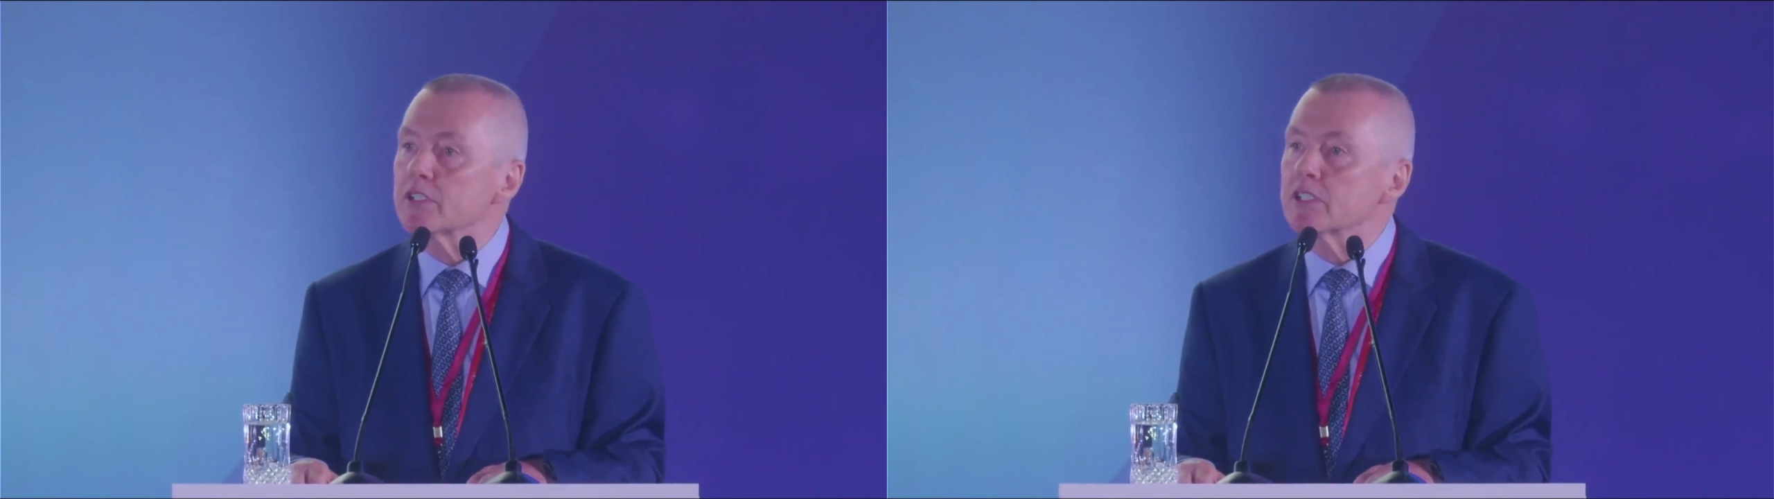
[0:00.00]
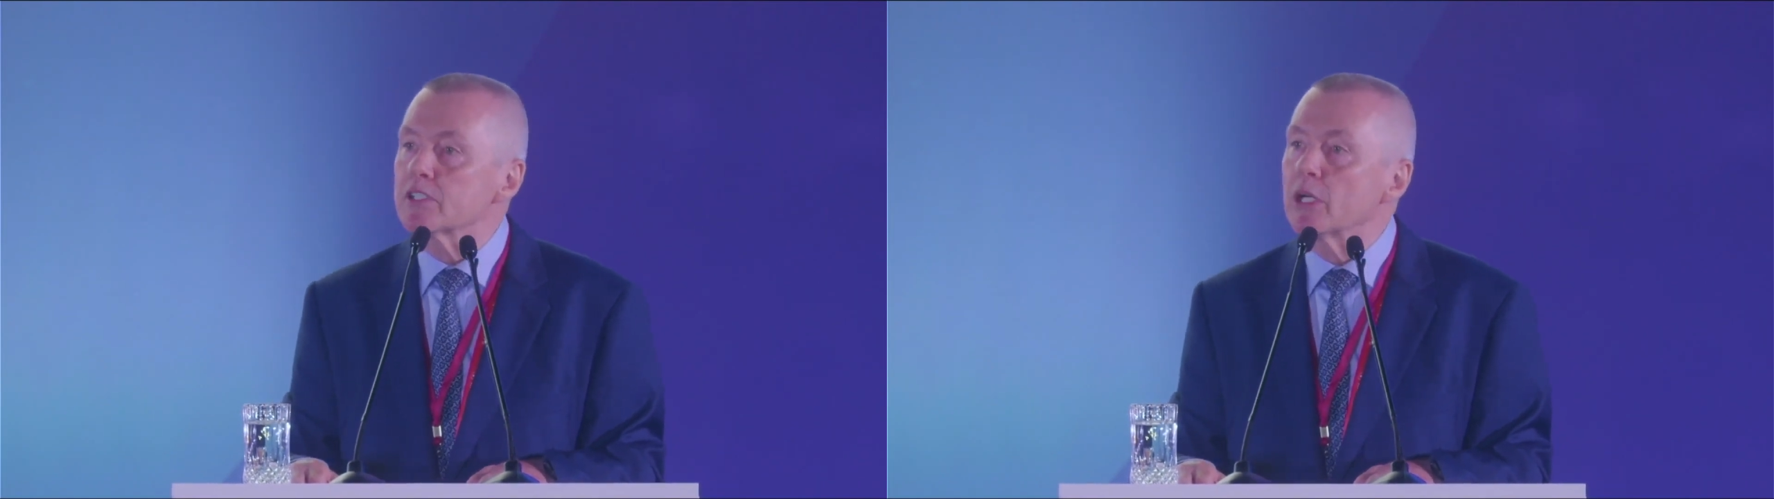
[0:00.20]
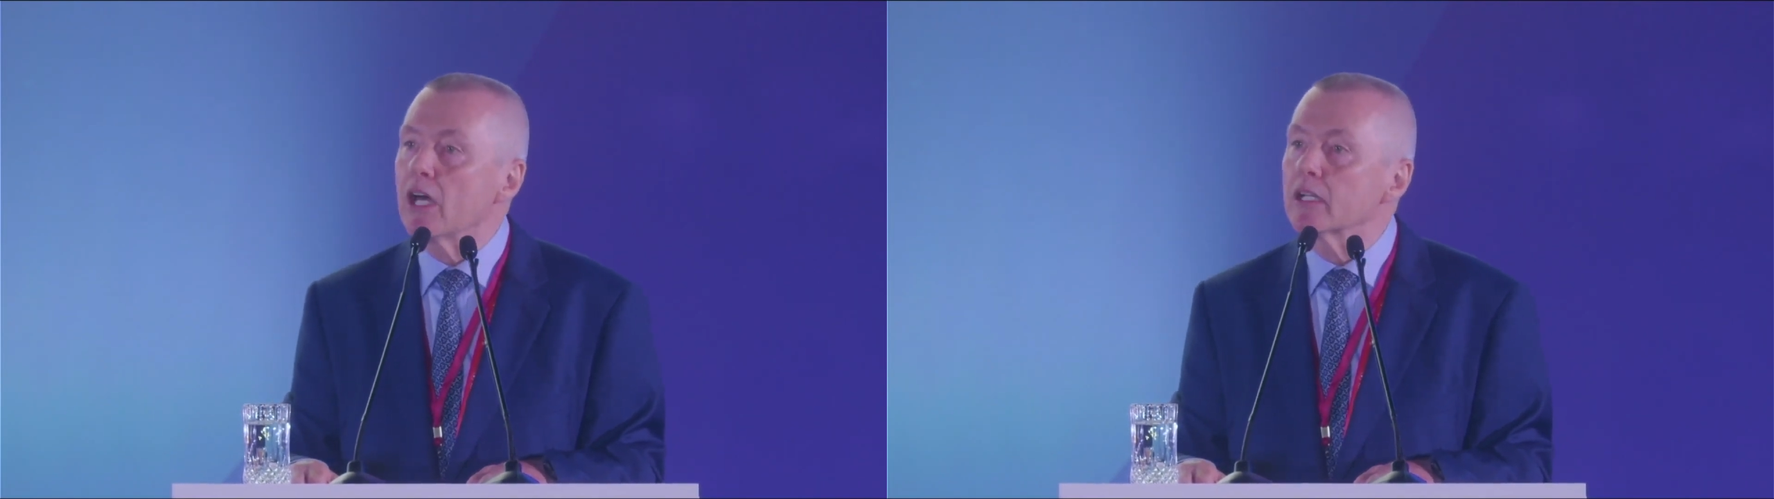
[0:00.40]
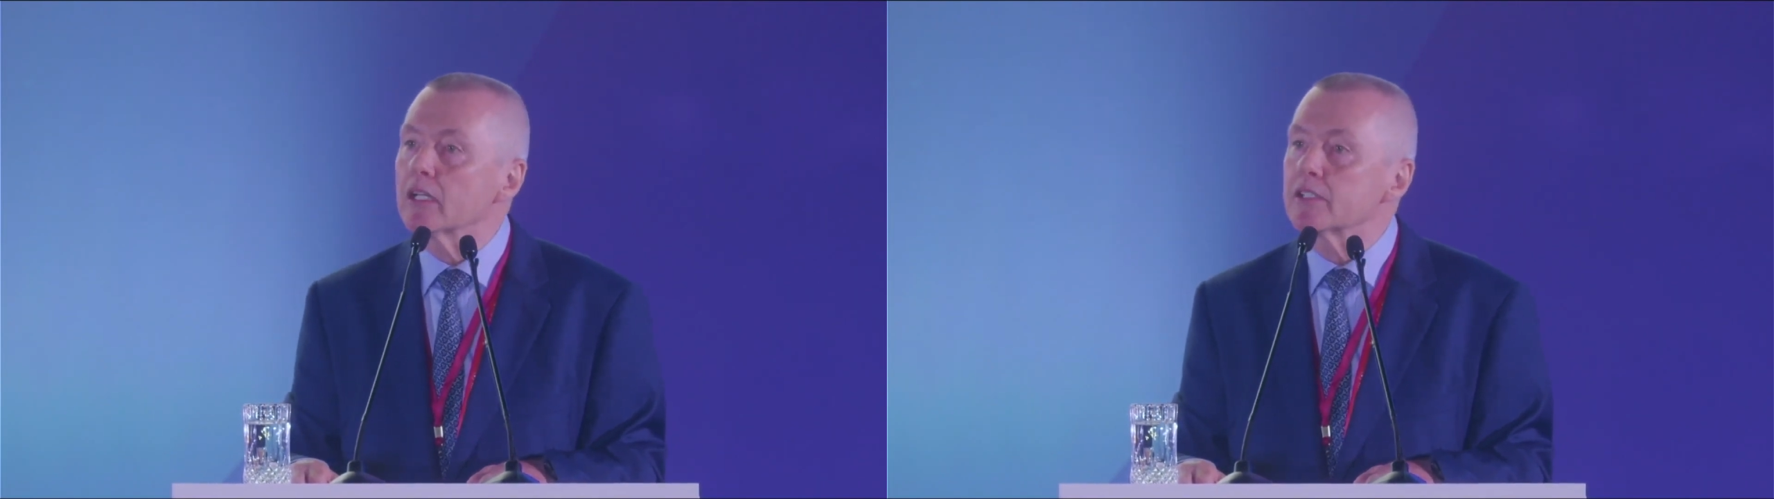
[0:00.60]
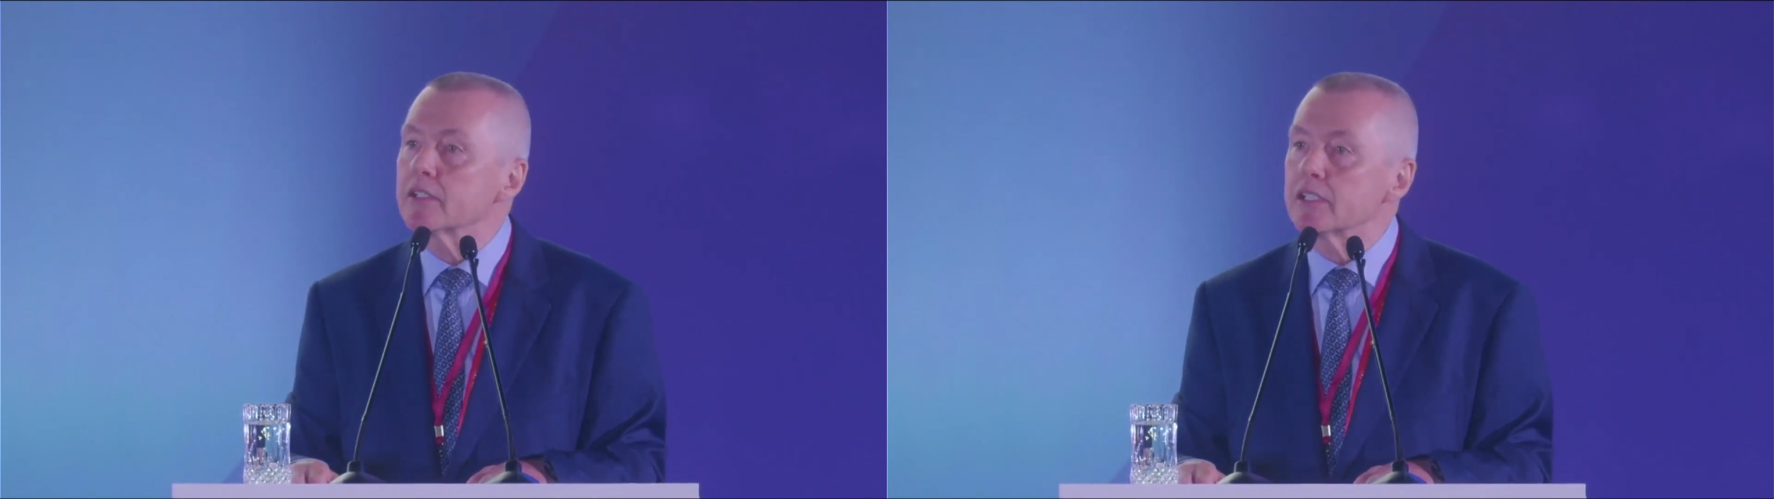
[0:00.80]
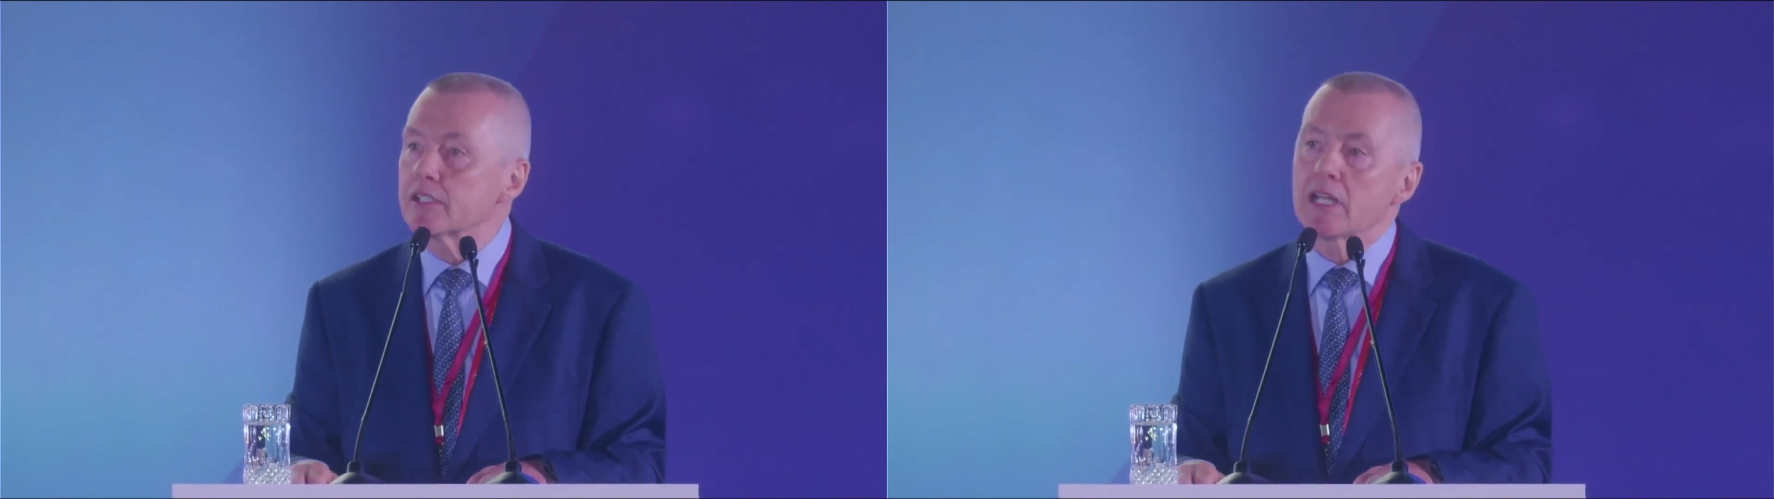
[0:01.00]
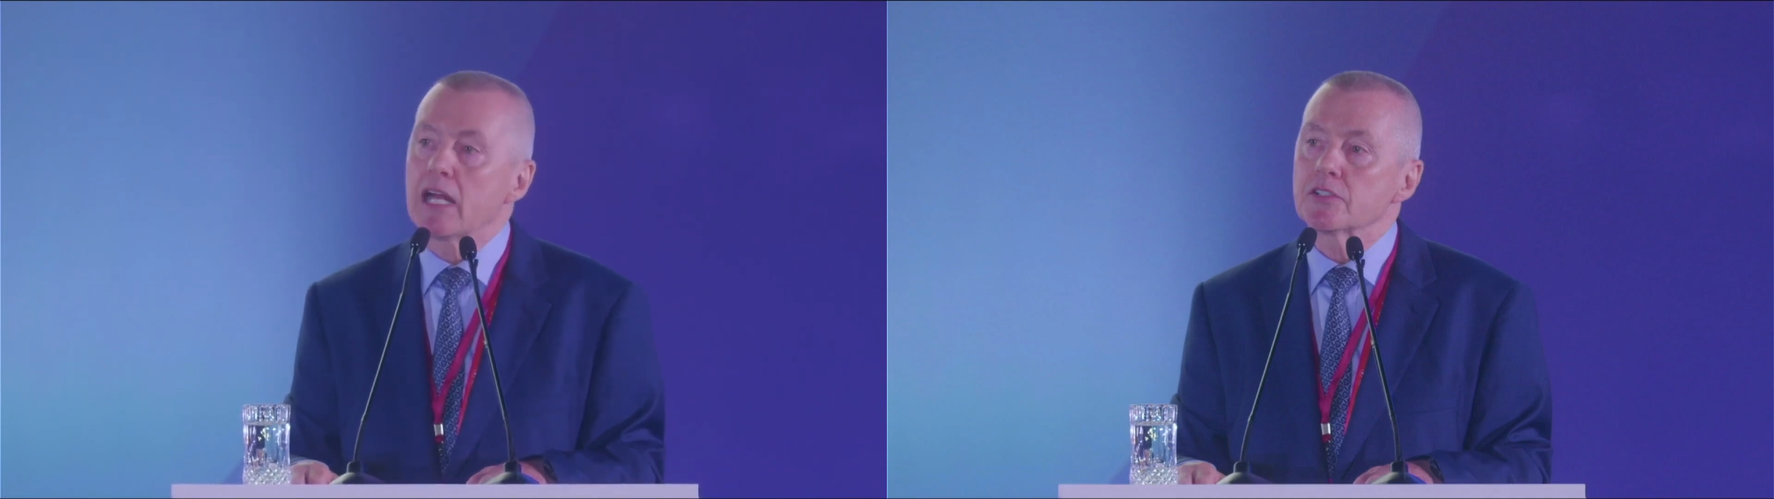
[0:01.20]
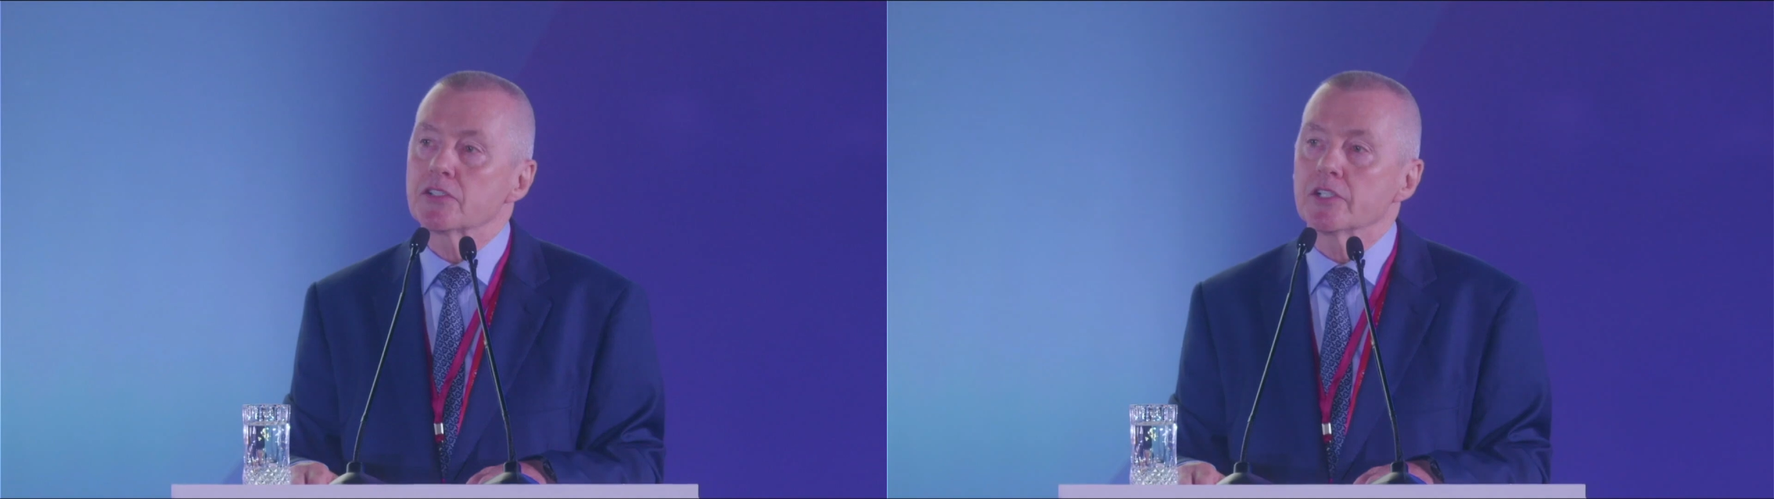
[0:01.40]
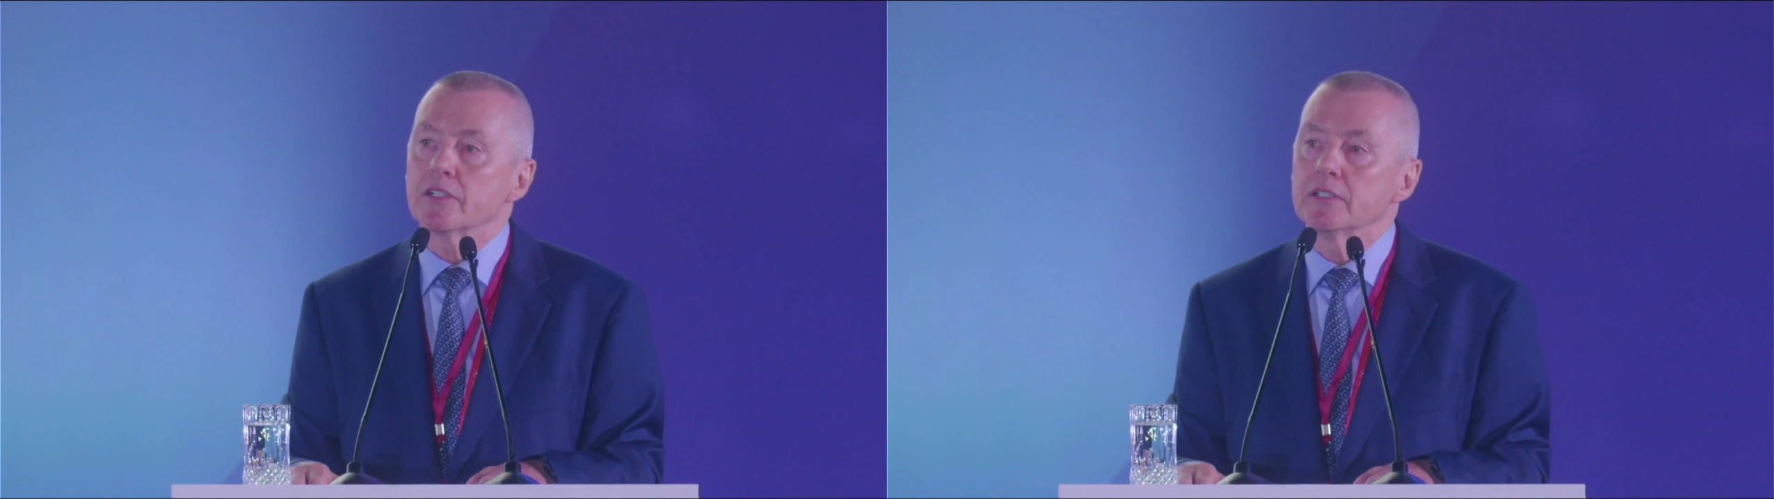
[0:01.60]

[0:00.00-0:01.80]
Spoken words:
since we highlighted this last year.